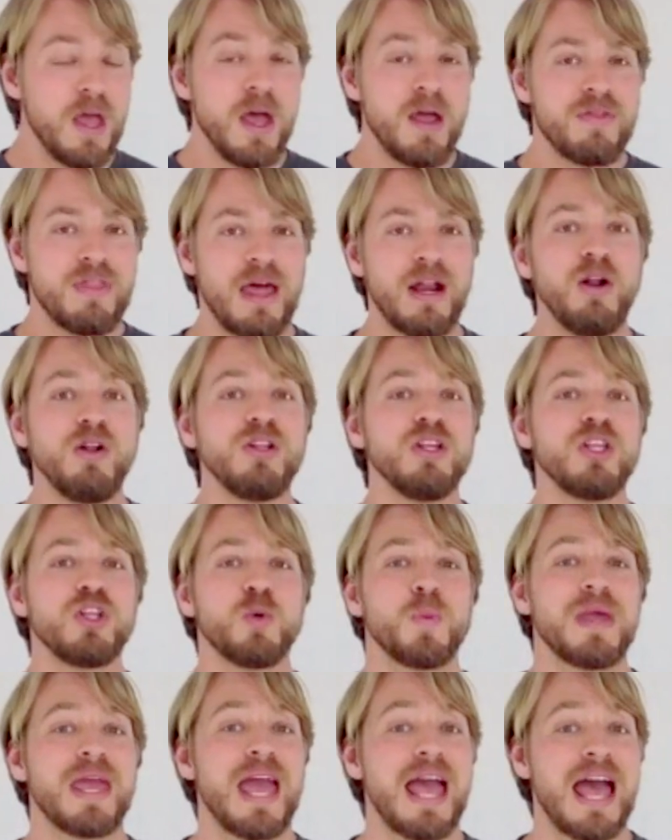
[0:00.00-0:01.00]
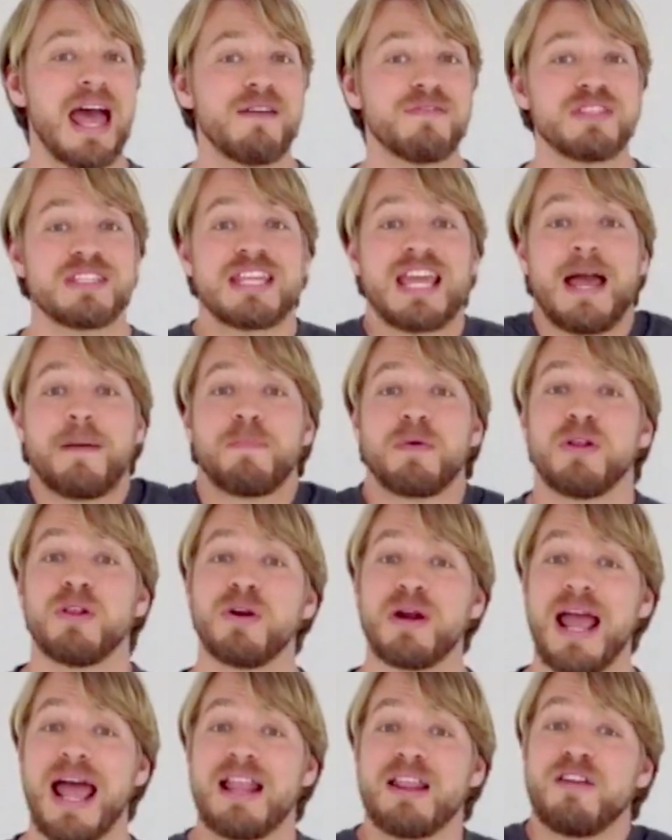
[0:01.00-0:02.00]
Not only do we have
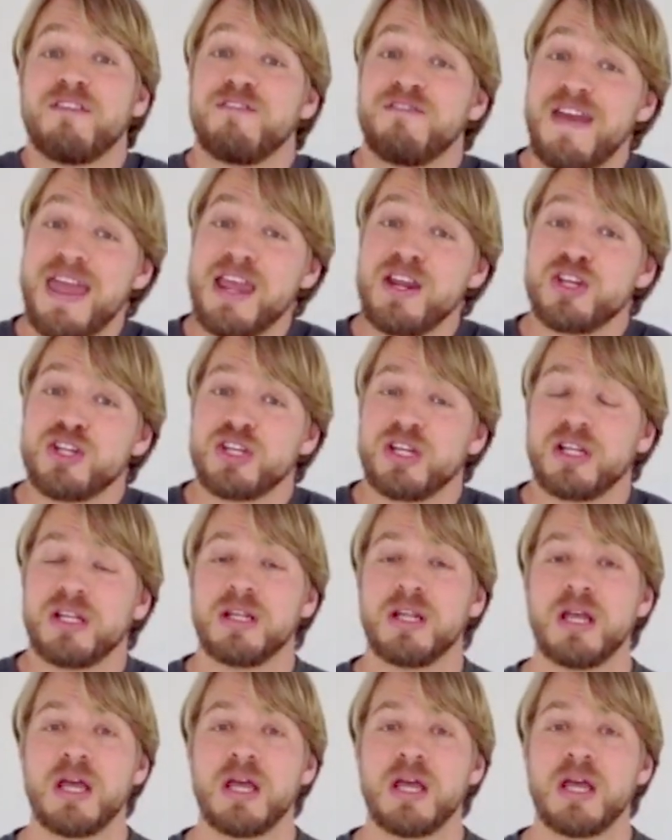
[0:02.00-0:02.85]
scapular elevation,